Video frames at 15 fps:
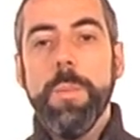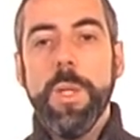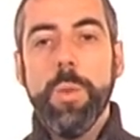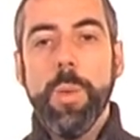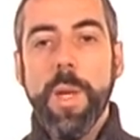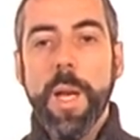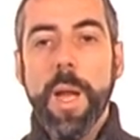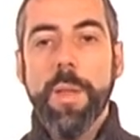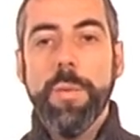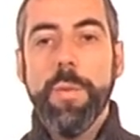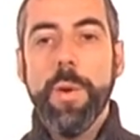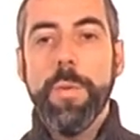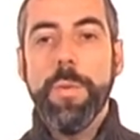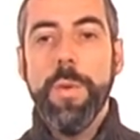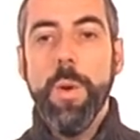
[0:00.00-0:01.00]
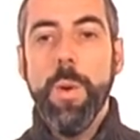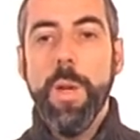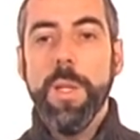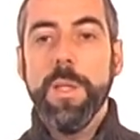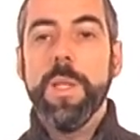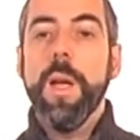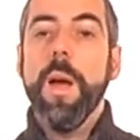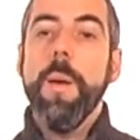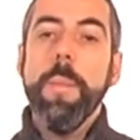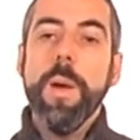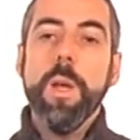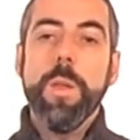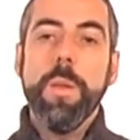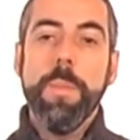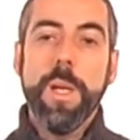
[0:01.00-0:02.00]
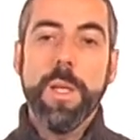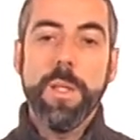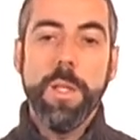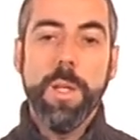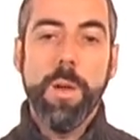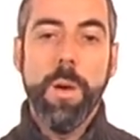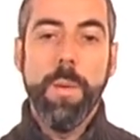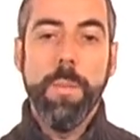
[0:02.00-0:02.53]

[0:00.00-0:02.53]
between land for fuels and biodiversity